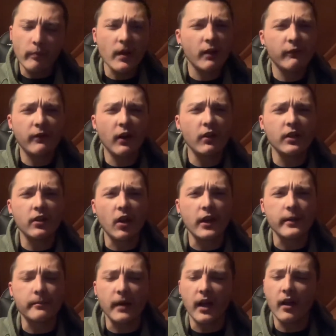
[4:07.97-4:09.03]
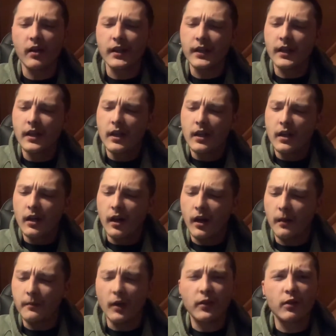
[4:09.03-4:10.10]
Very light palate.
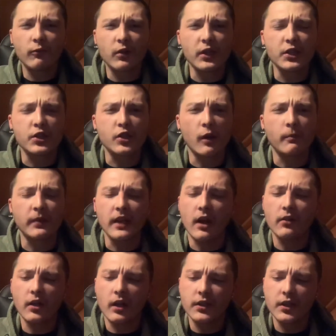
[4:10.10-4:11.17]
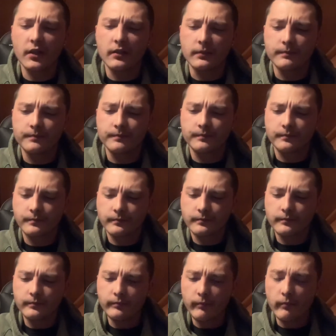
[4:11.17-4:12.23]
Um, nothing really jumping out on you,
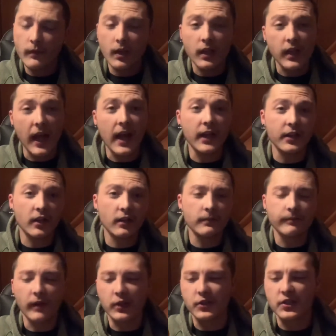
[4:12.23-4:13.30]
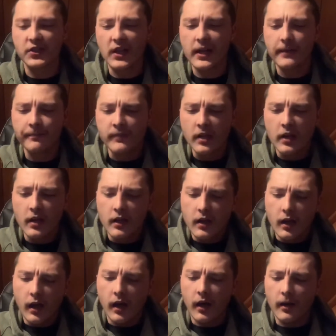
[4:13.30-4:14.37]
at you, I should say.
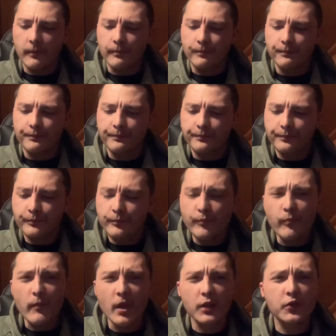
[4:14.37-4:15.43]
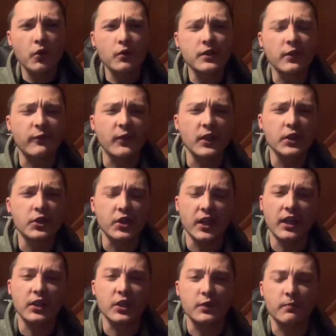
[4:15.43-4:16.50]
Um, towards the finish, you
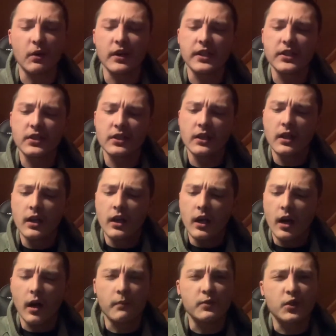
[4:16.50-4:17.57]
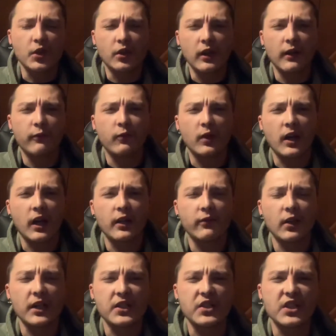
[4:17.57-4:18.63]
get the spice. Um, so you left with kind of
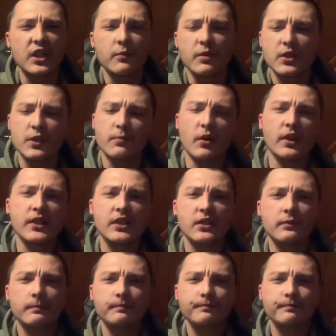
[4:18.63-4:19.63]
like a cinnamon spice